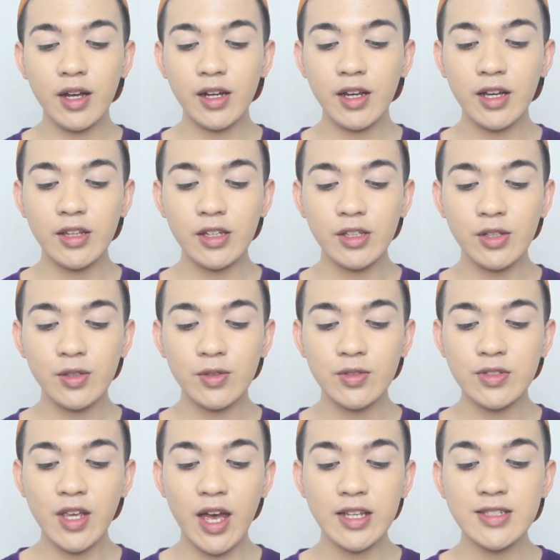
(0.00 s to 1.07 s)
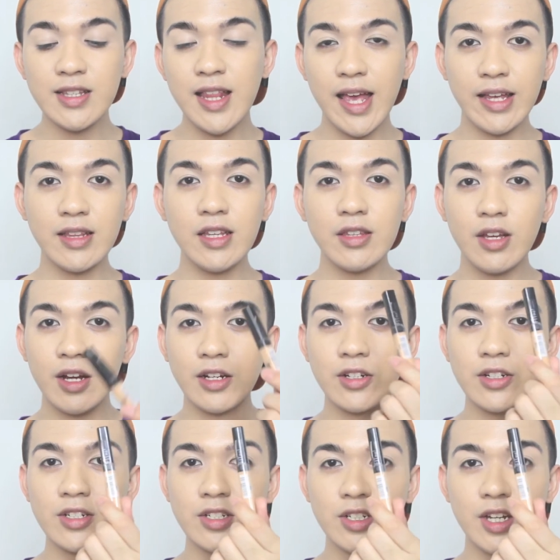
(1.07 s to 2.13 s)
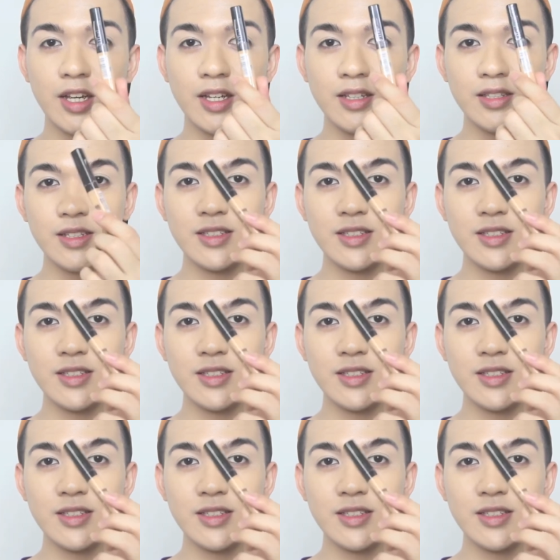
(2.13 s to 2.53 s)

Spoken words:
gonna use a slightly darker shade.